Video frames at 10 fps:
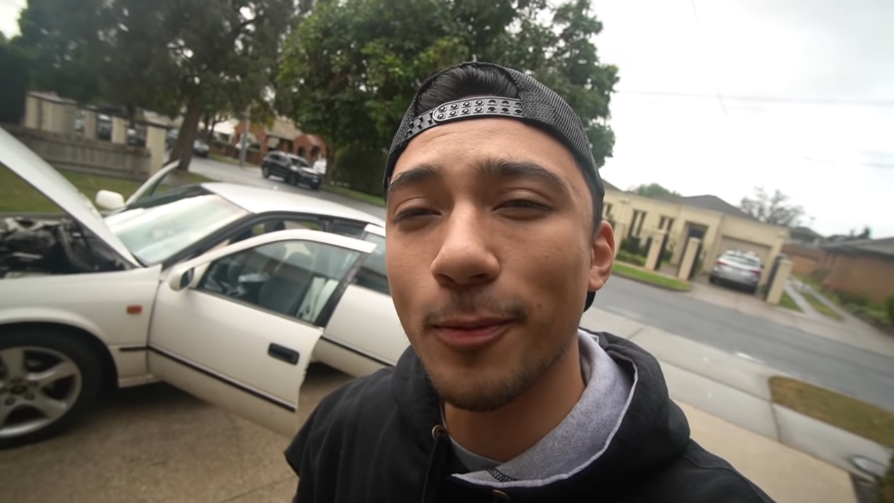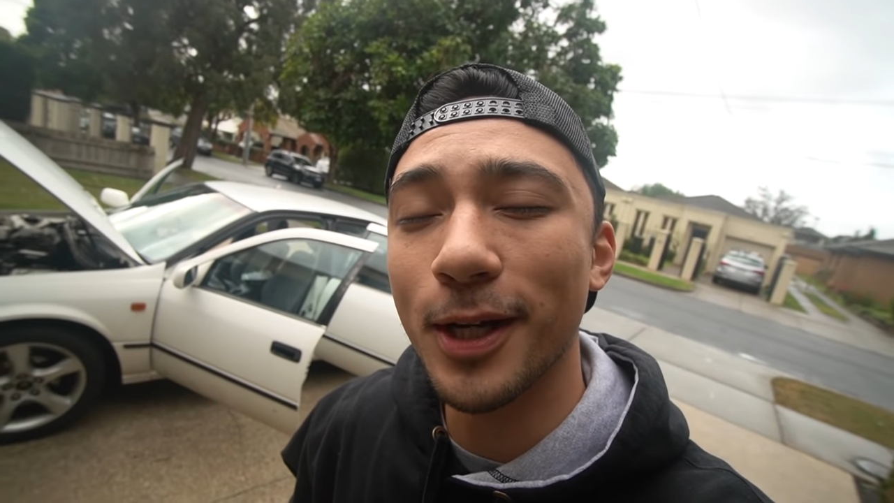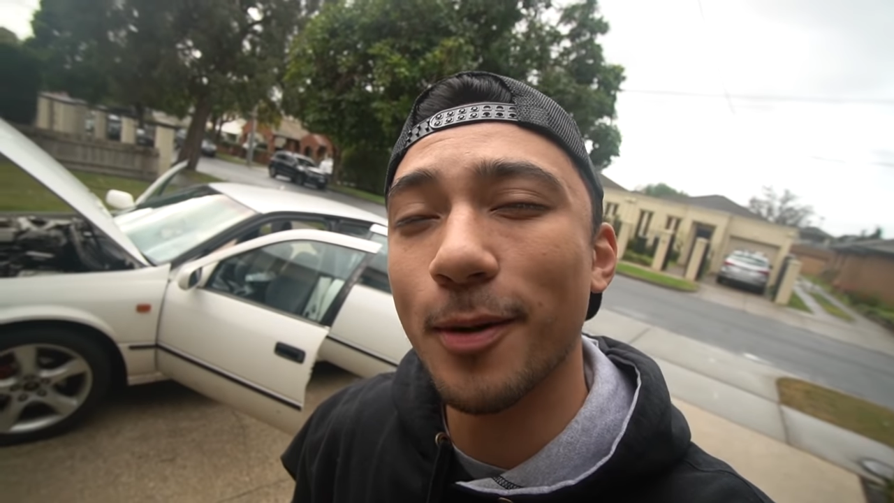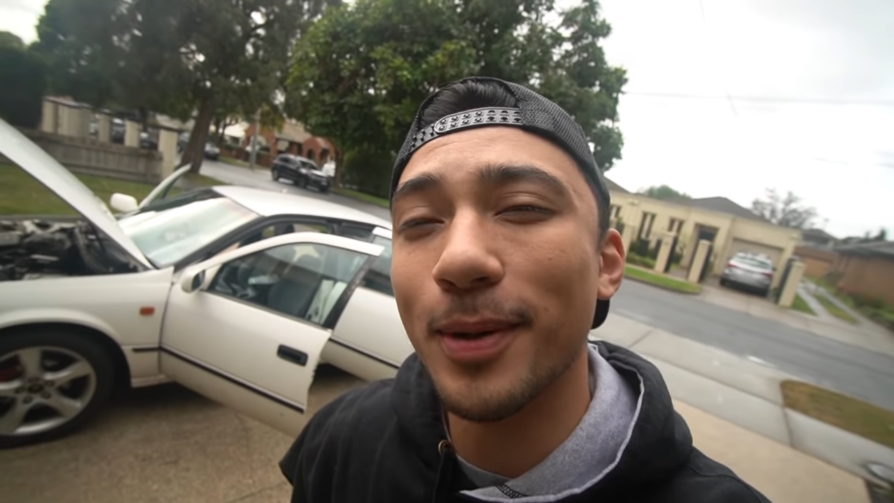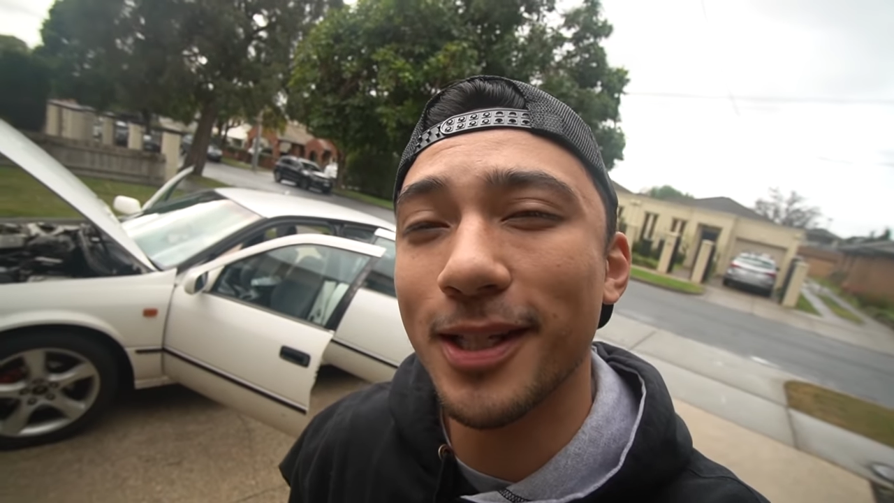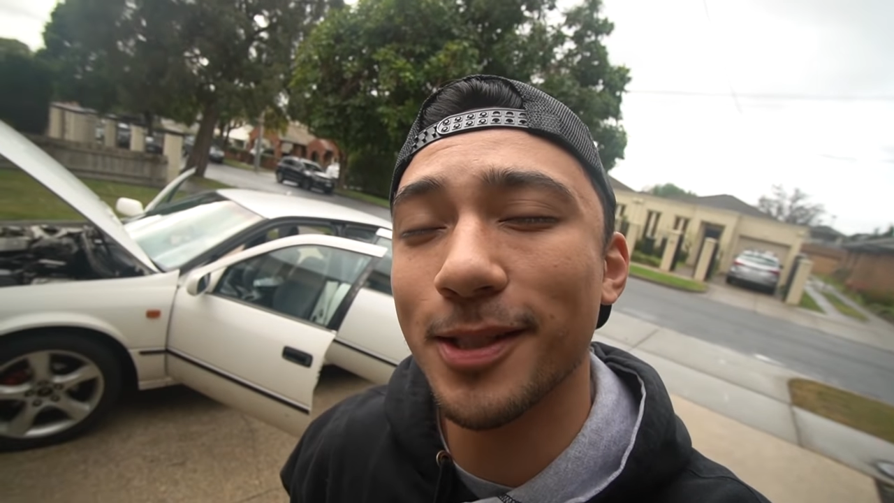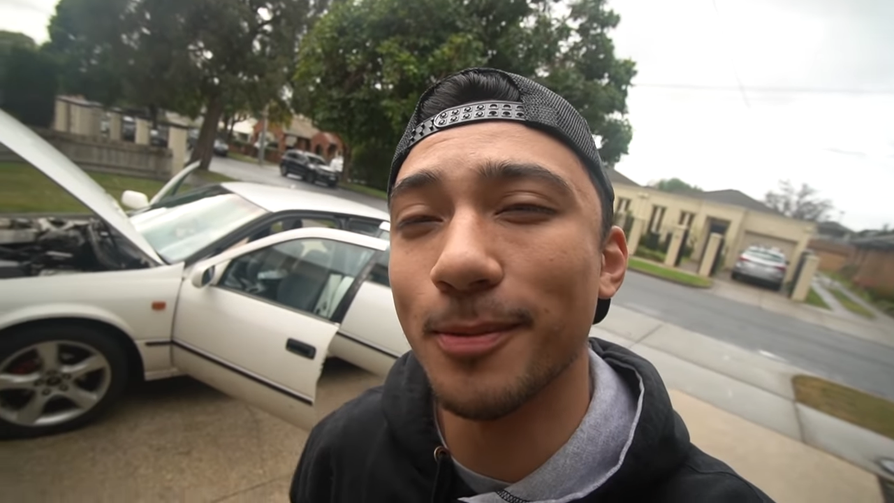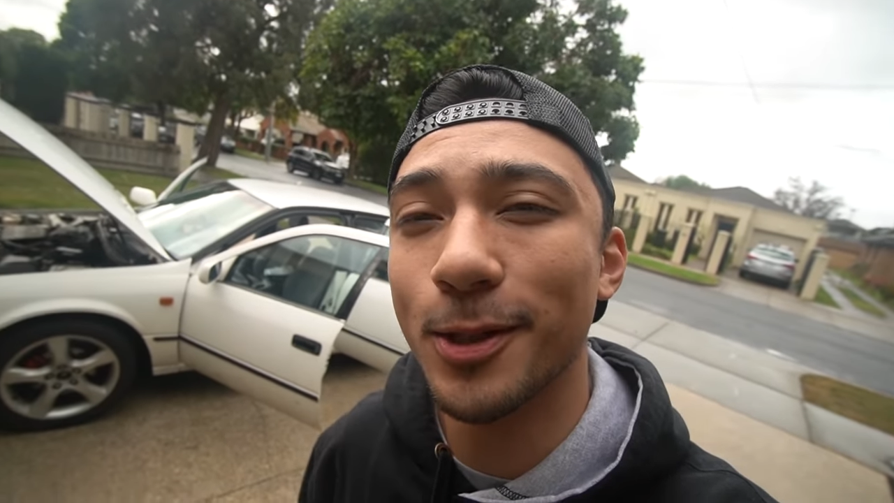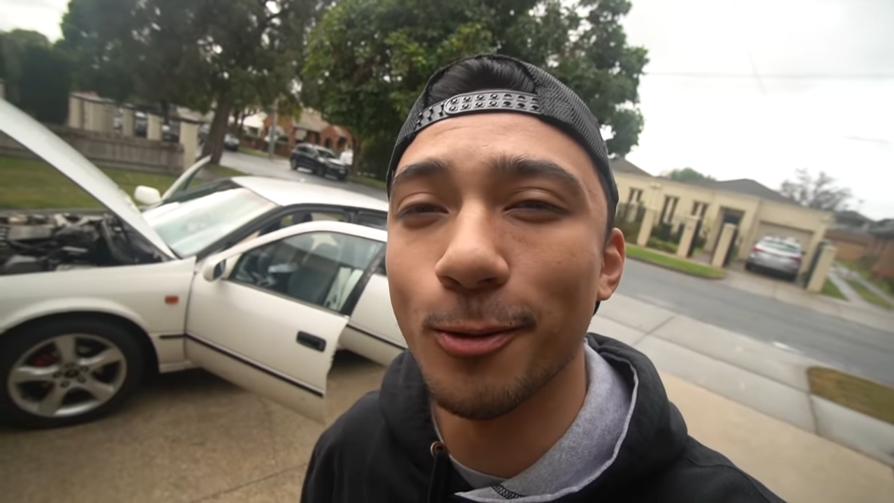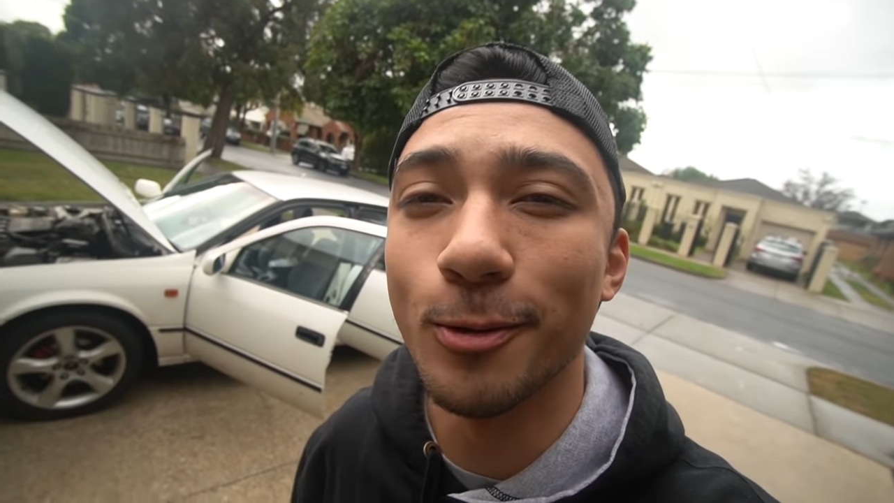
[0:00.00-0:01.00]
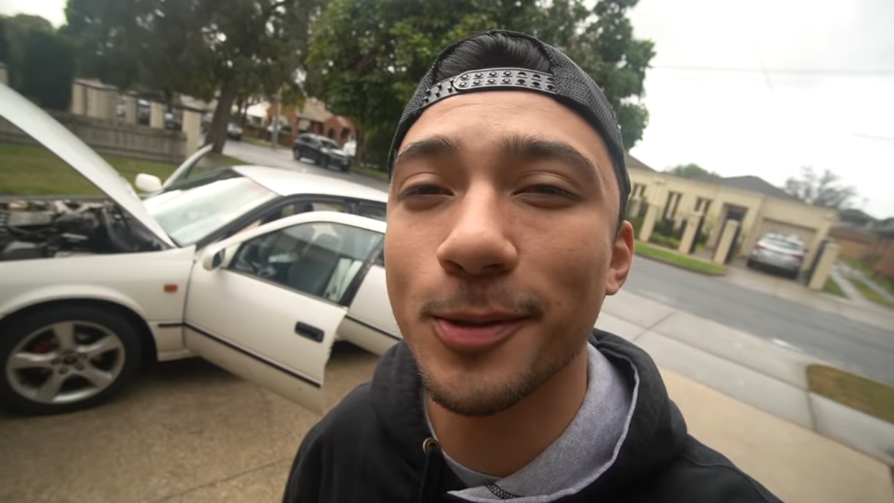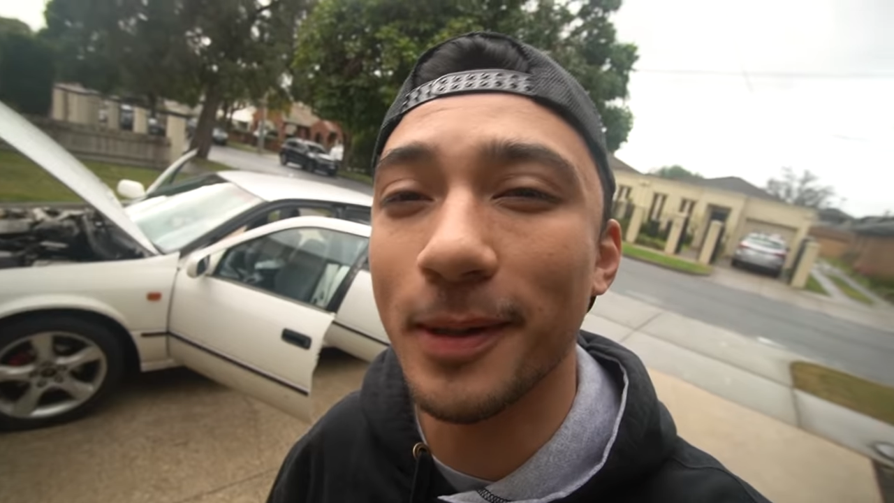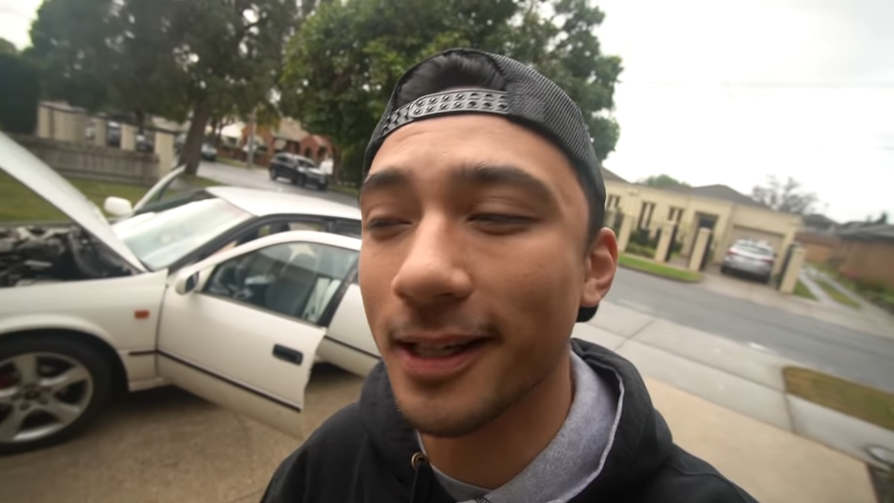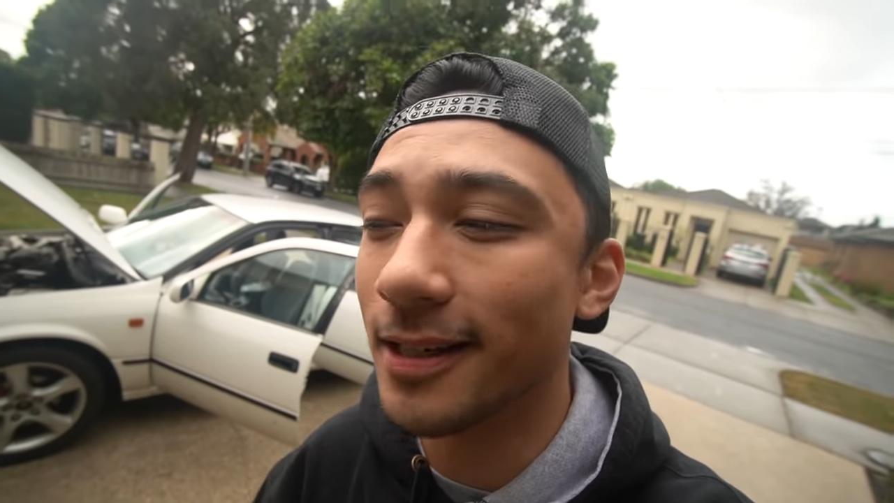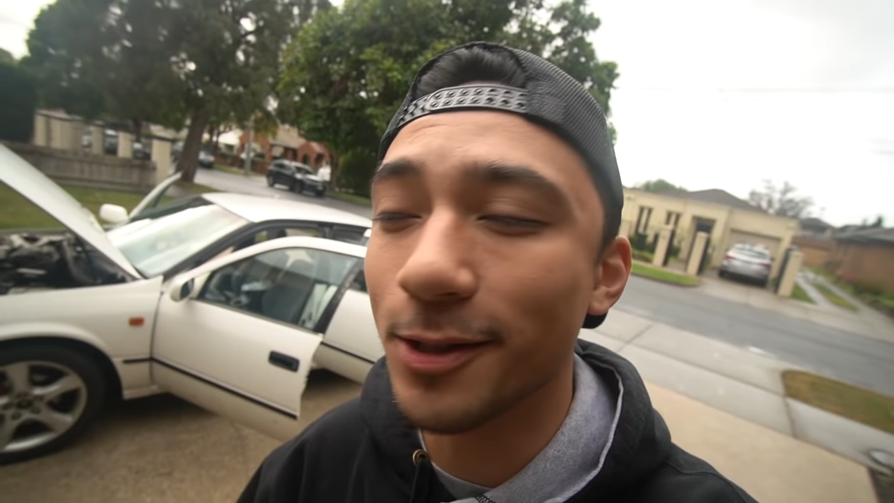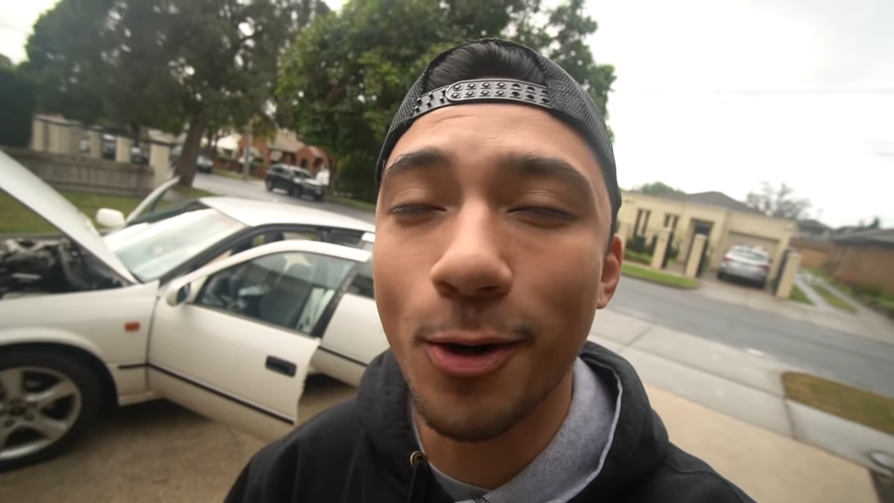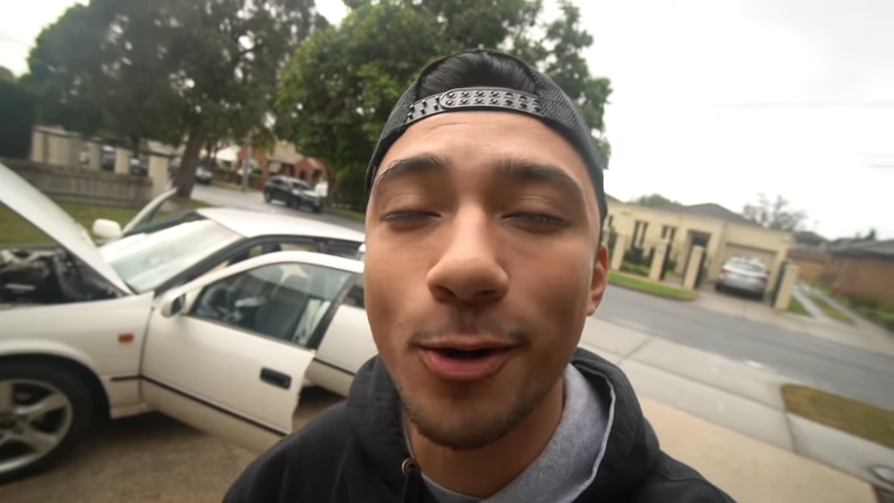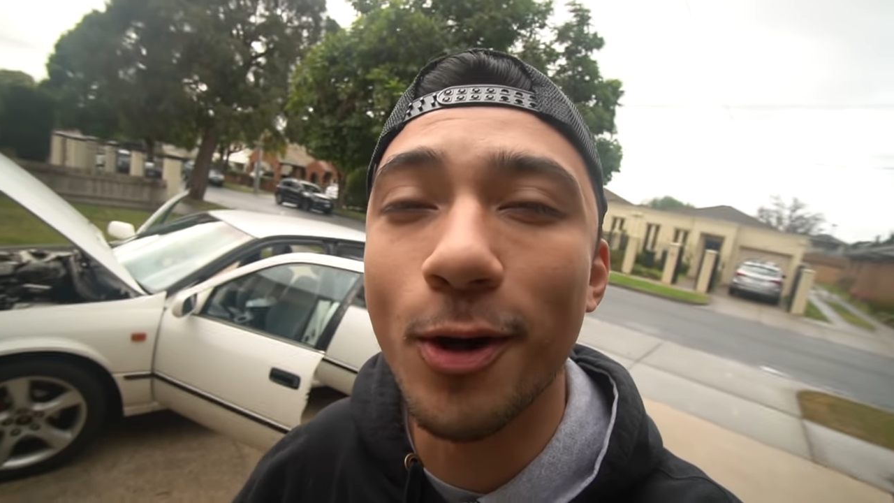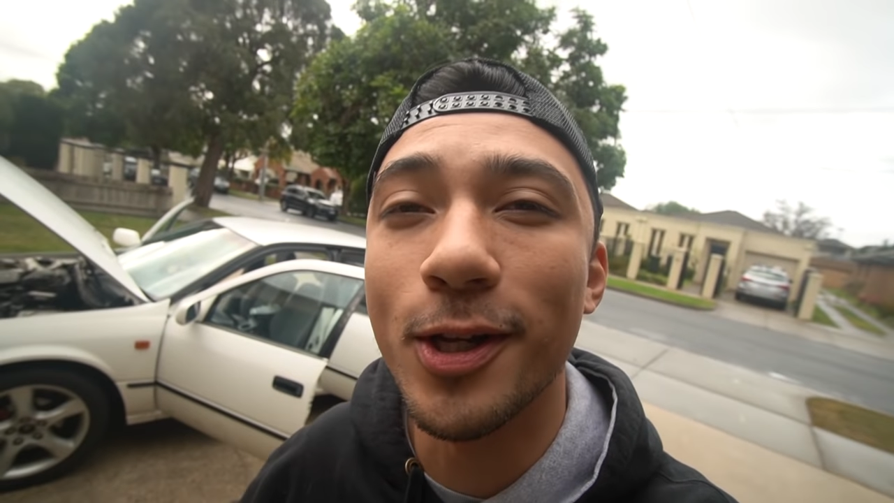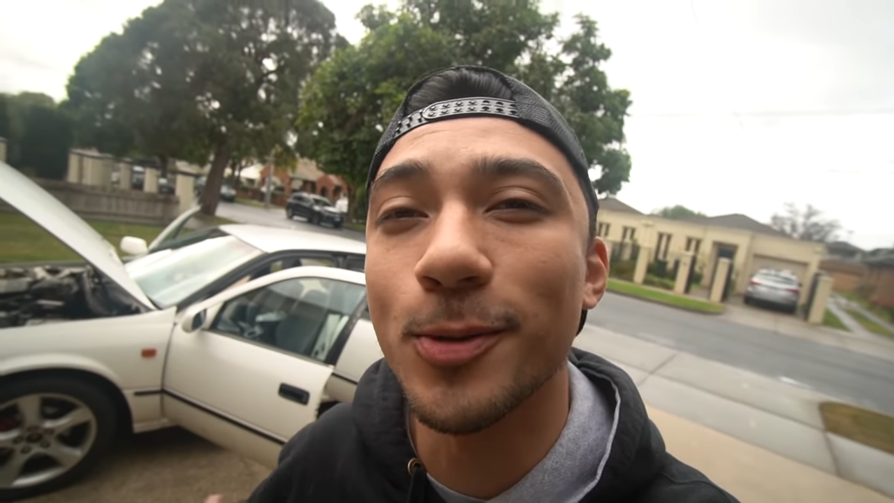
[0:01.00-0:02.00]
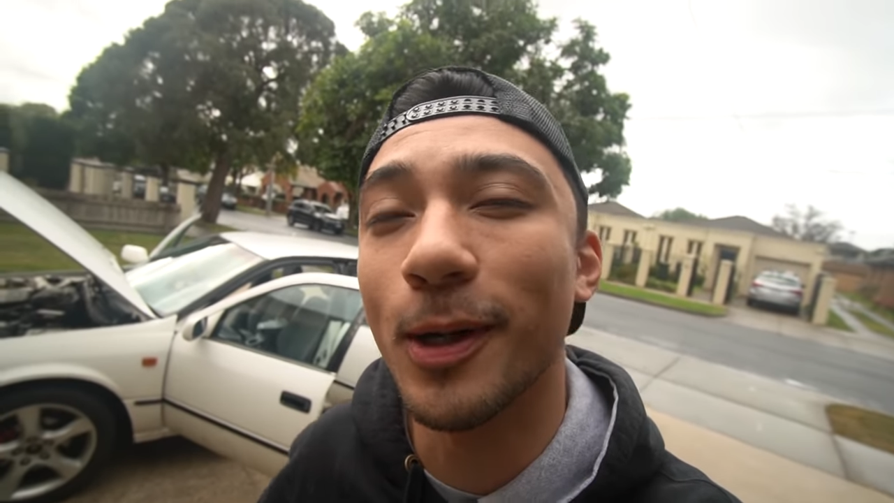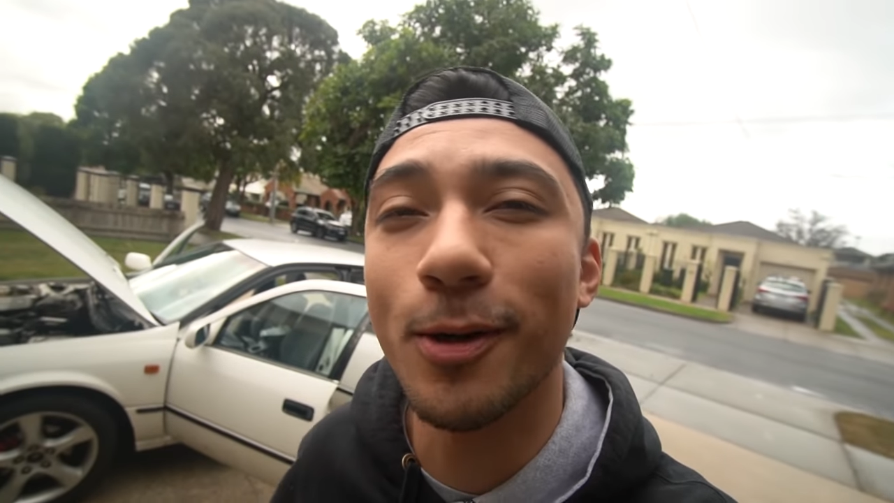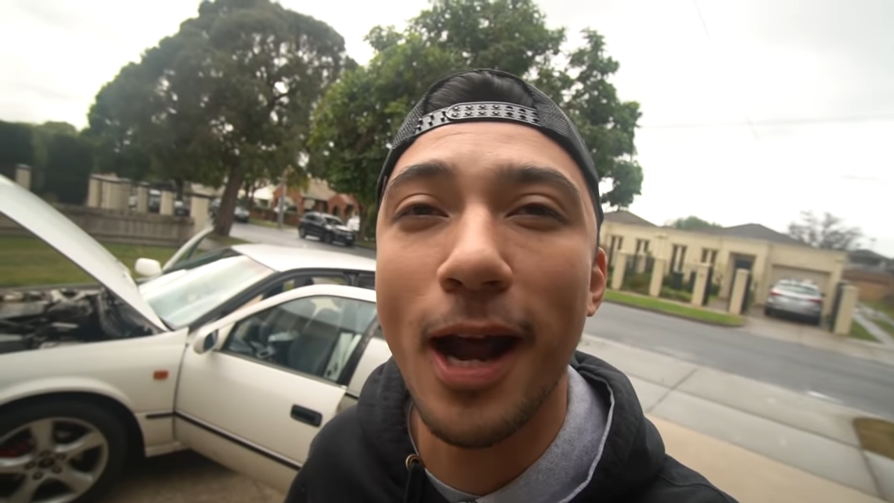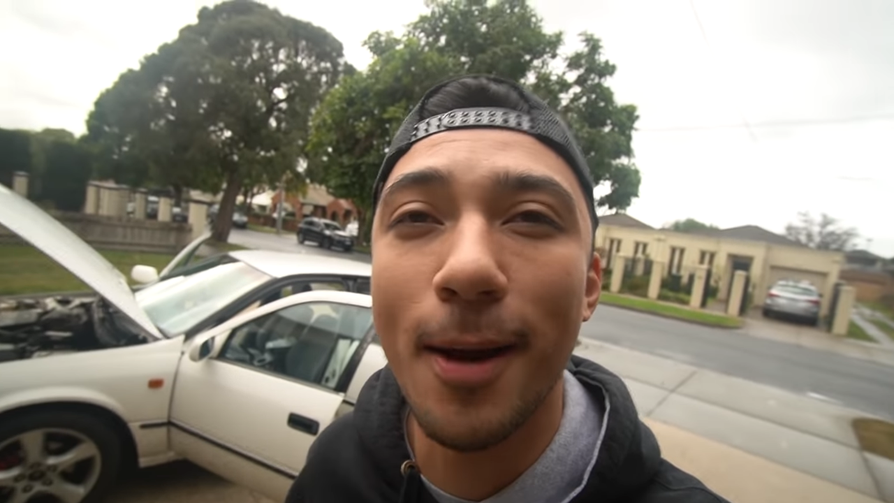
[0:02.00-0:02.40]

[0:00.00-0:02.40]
we're gonna bring some tools because who knows what could